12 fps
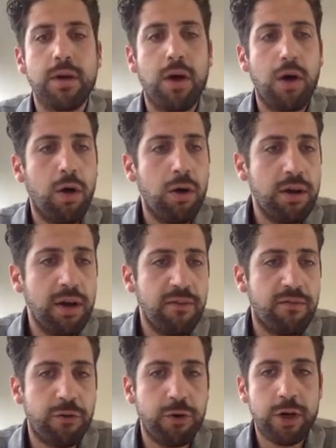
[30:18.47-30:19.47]
All
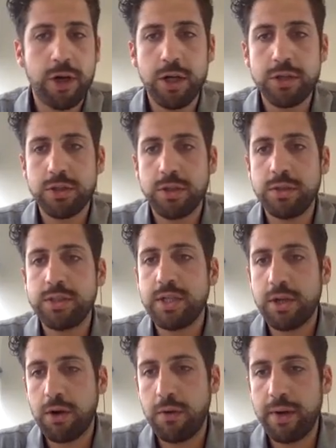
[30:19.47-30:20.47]
in full contour
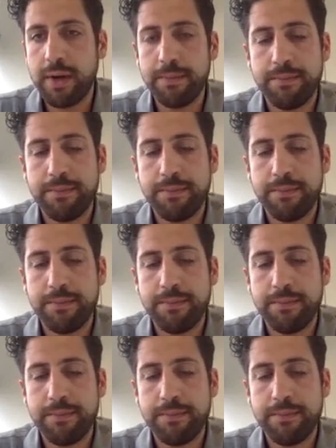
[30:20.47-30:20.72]
zirconia.